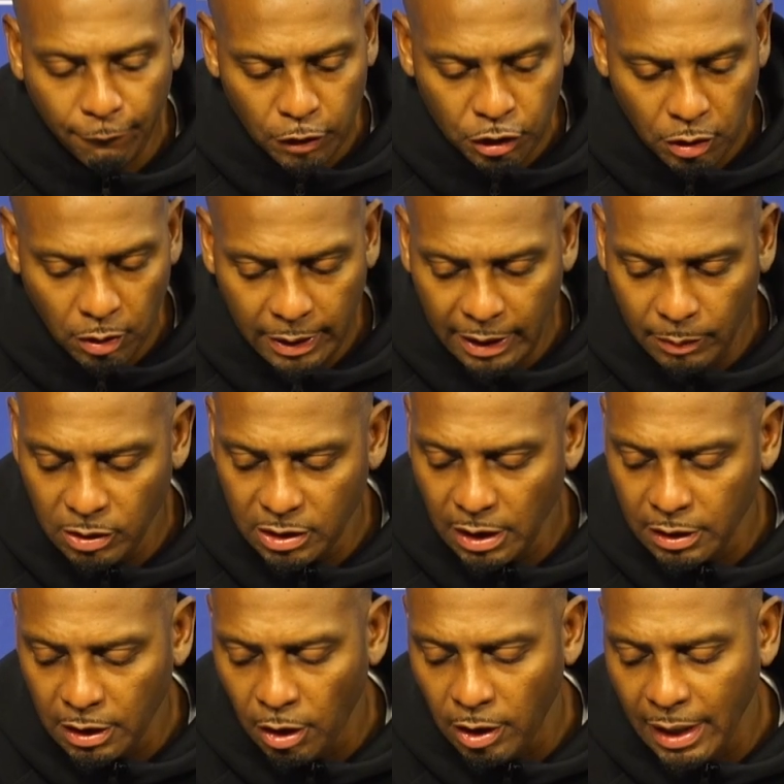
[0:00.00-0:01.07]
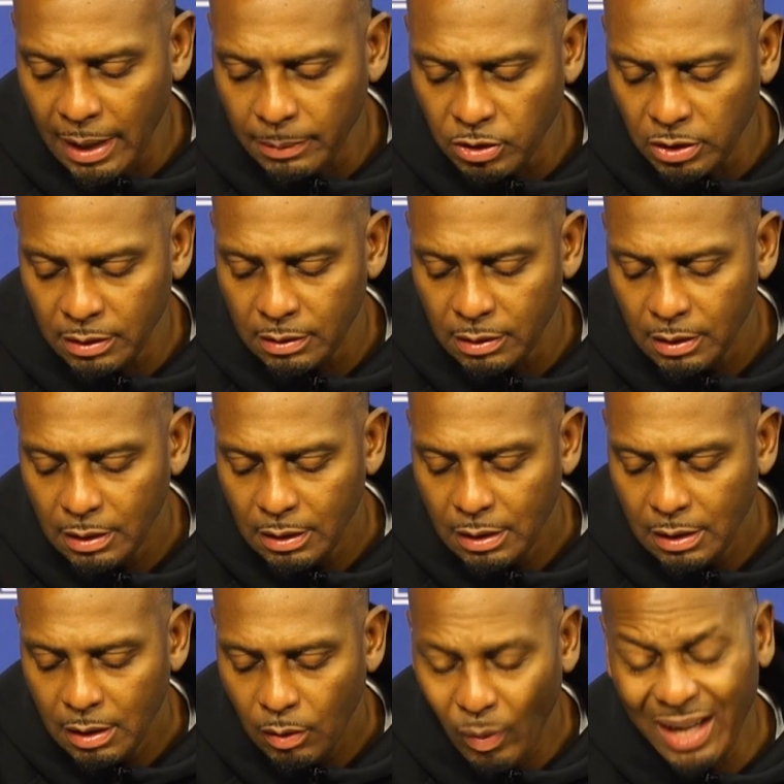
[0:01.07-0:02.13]
for sure. He was the third option.
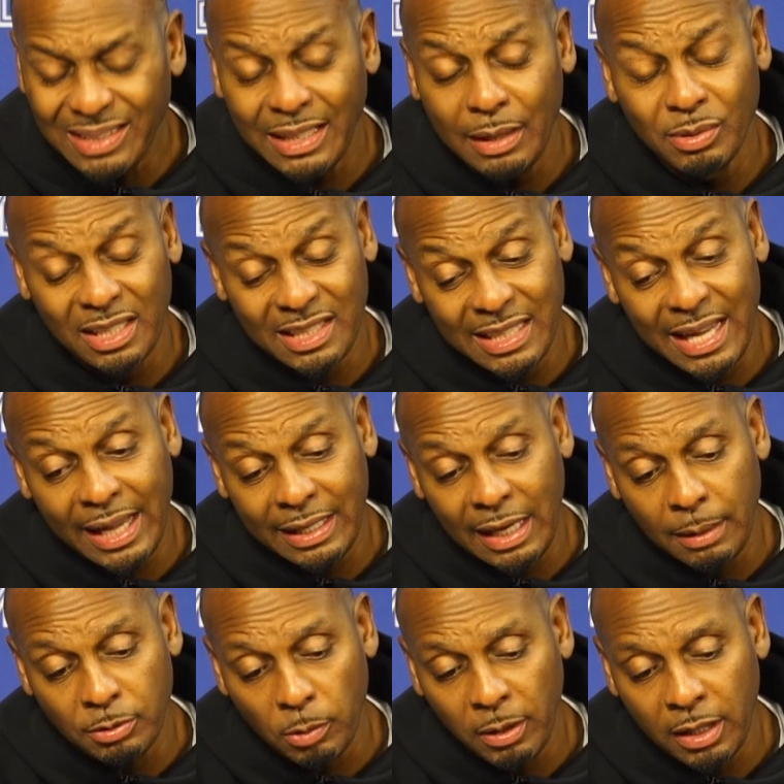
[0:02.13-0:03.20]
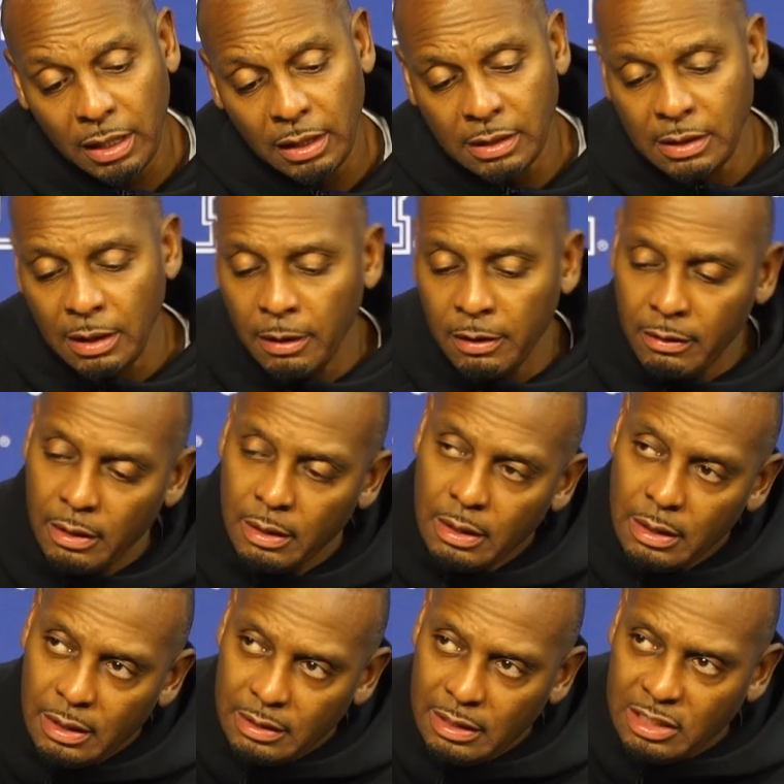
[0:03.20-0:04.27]
Well, actually, he was the second option because the
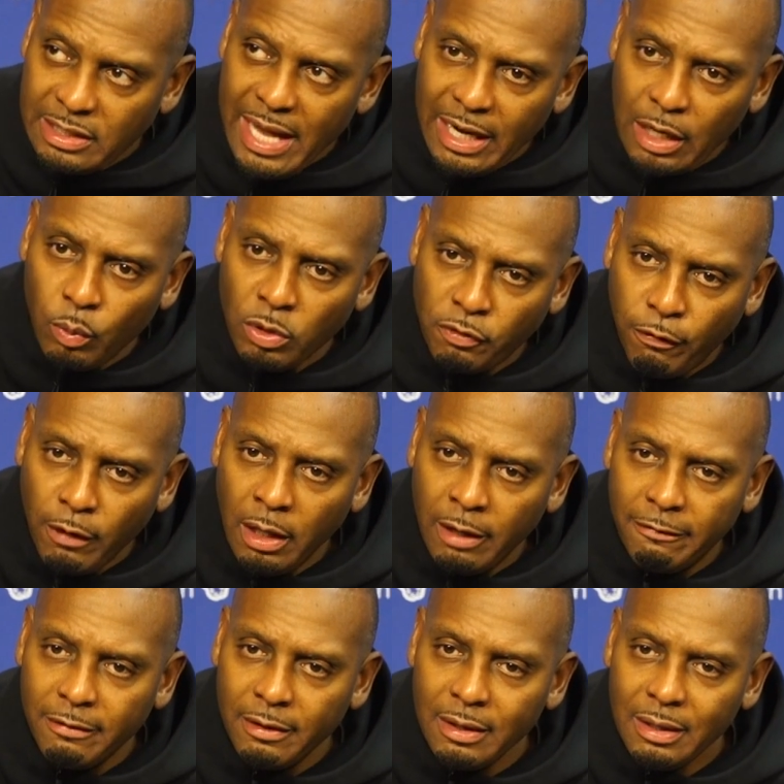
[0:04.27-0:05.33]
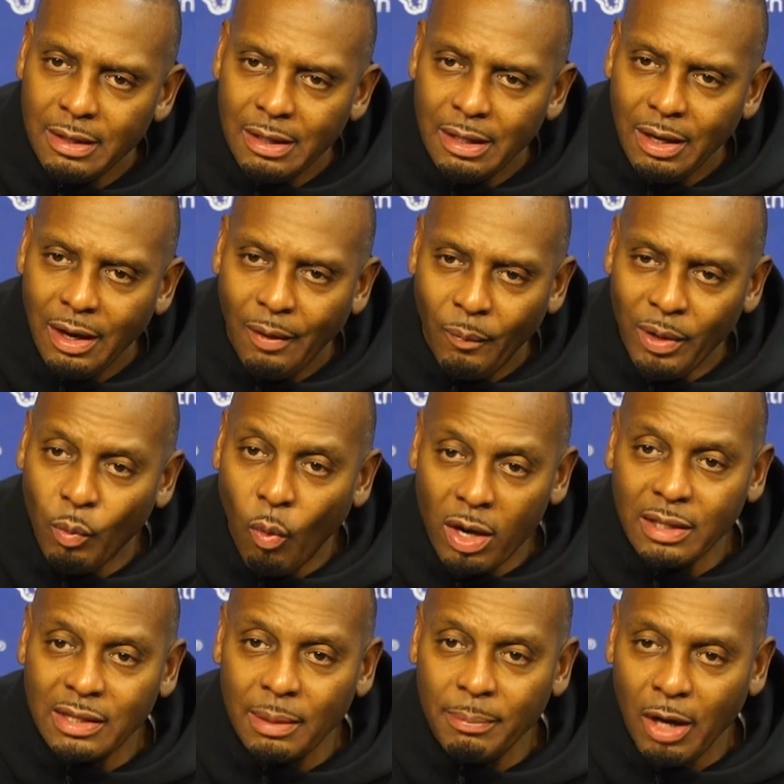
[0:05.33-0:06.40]
the stagger was fluff. We
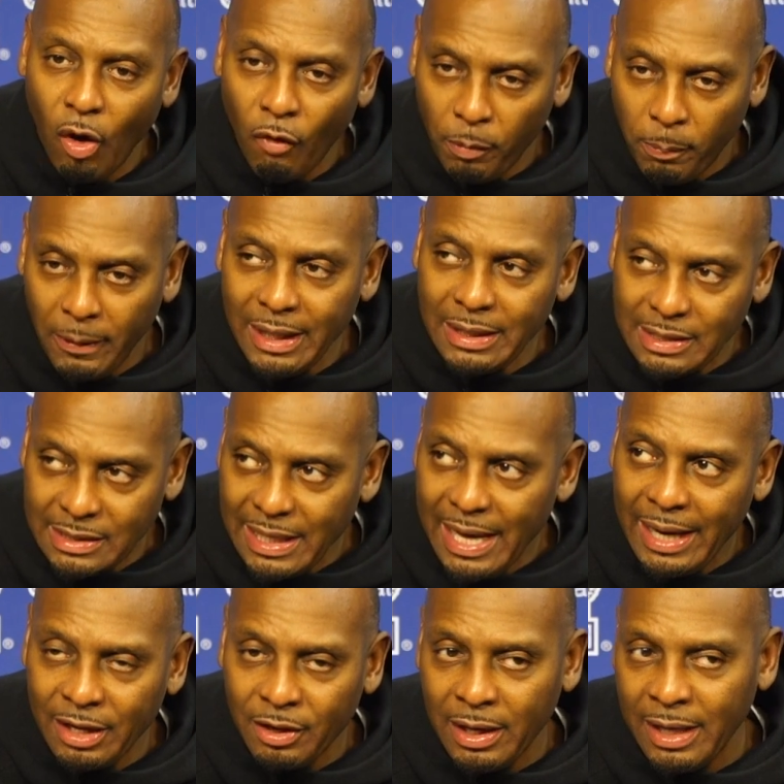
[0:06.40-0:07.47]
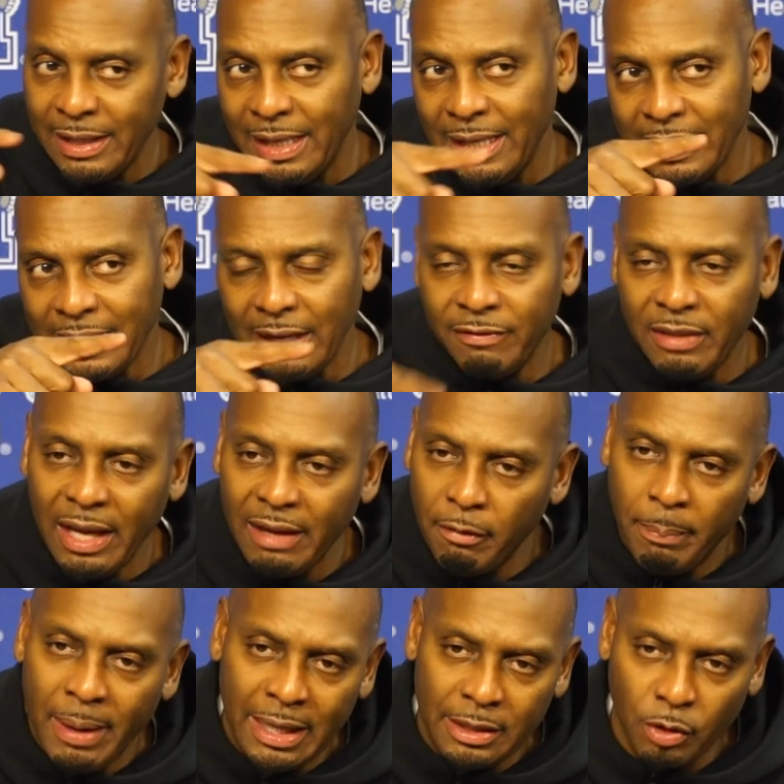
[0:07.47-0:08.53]
wanted them to overplay the stagger and then give Dave a
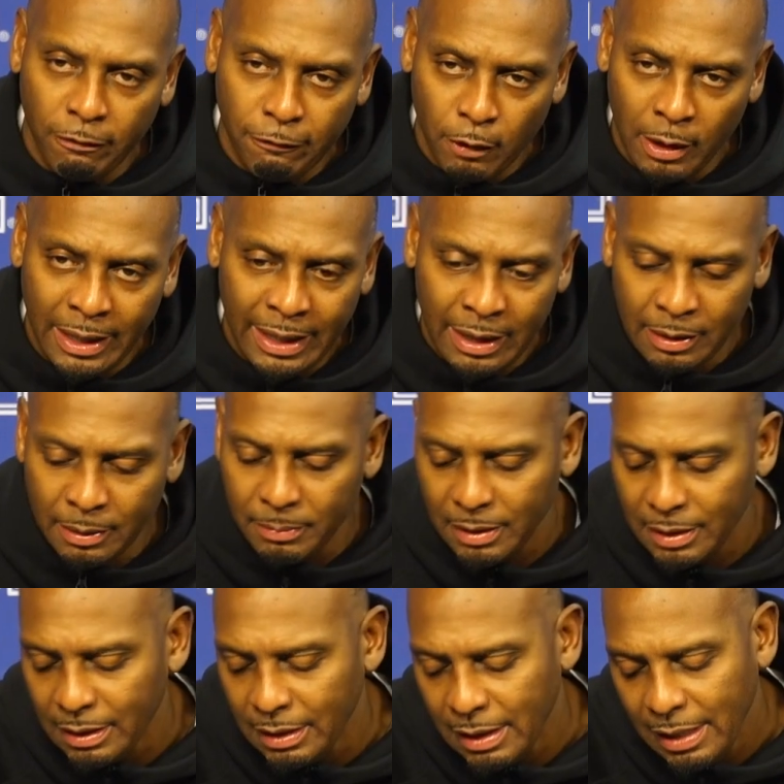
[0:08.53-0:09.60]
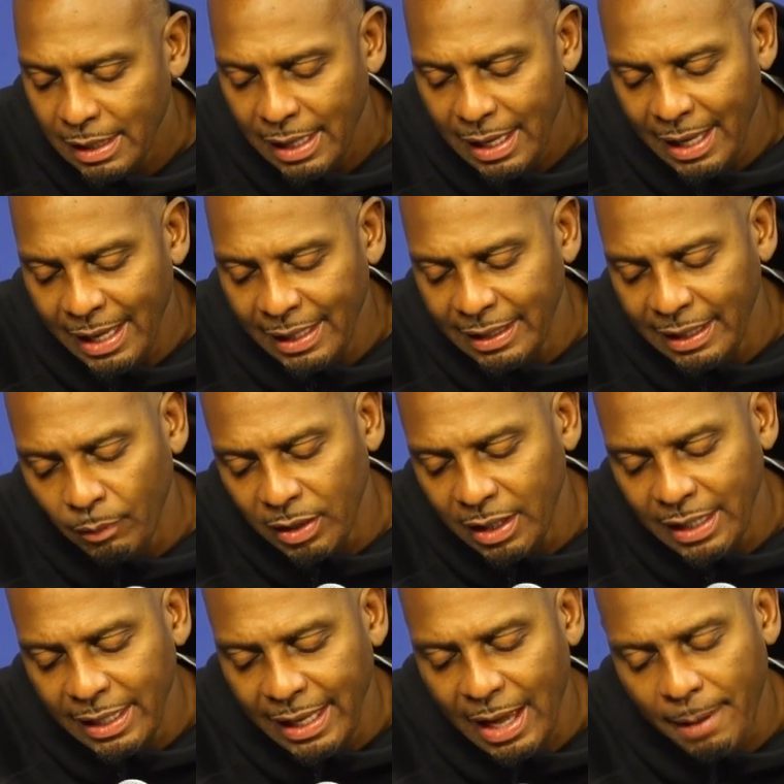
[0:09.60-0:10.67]
backdoor for a layup. And then when it
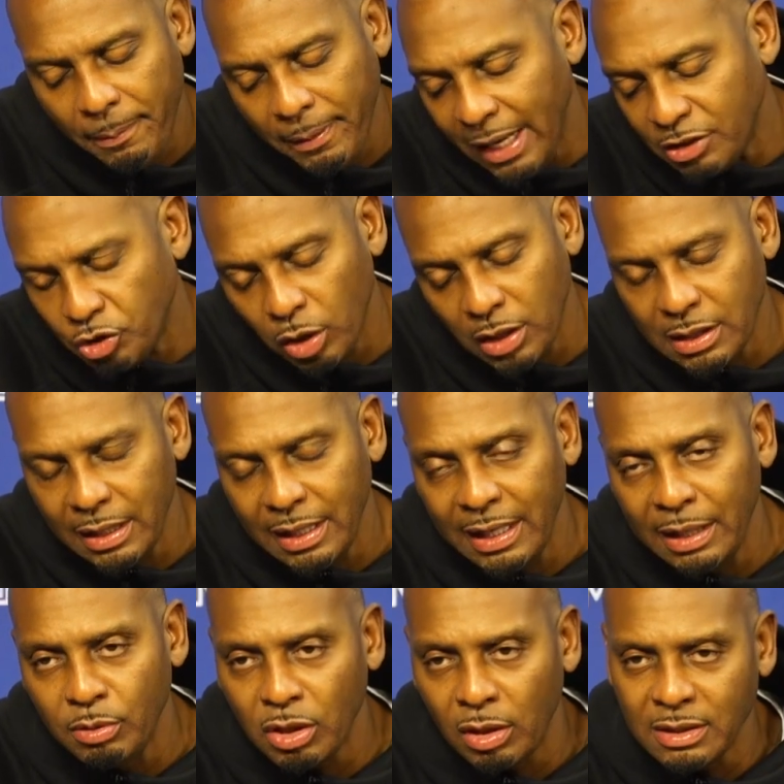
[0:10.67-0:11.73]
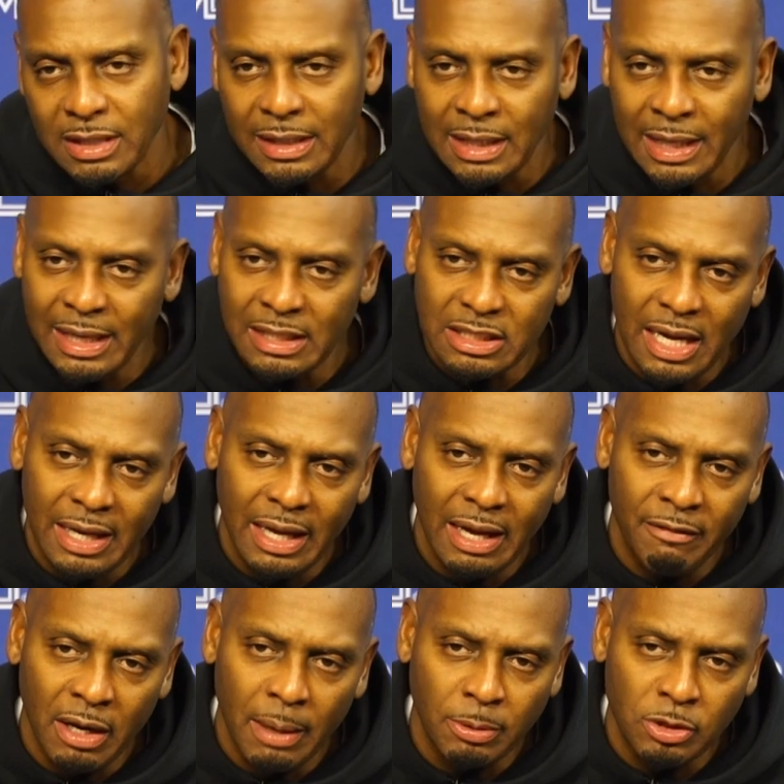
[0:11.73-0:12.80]
didn't happen, I trusted that he was going to take the last shot and
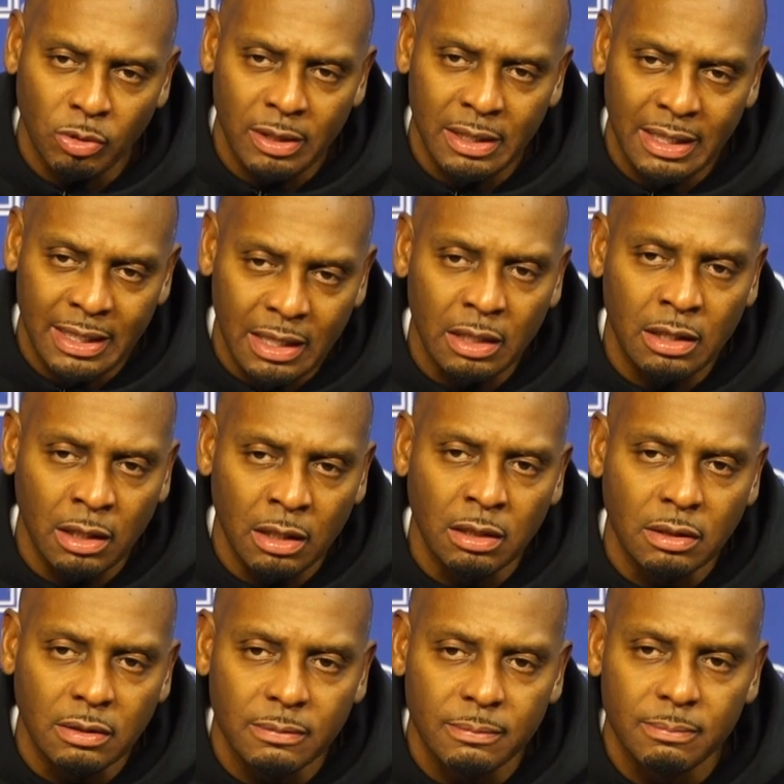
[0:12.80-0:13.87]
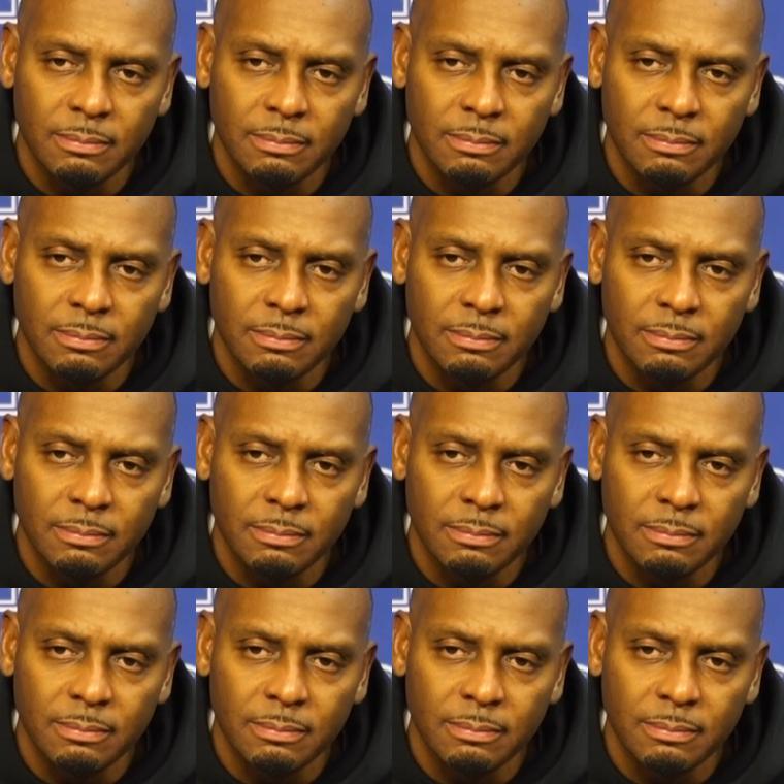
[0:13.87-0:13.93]
have an opportunity to get a good look.